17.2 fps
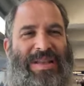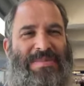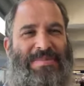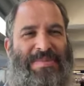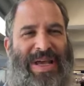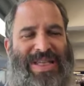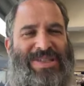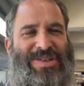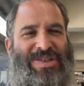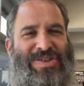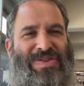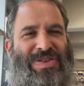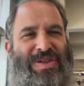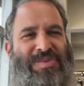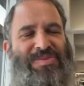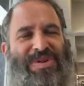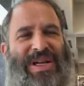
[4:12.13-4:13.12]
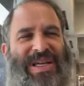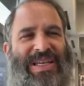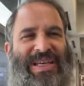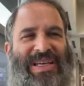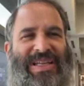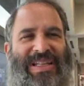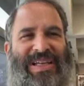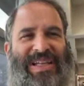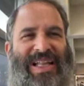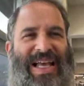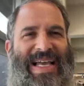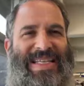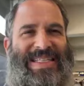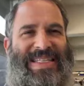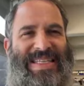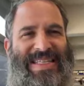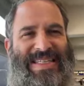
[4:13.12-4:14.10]
And the message of the breaking of the
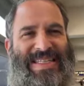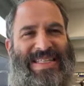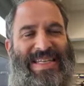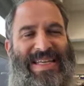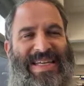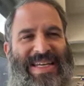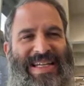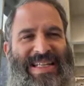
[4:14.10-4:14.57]
glass is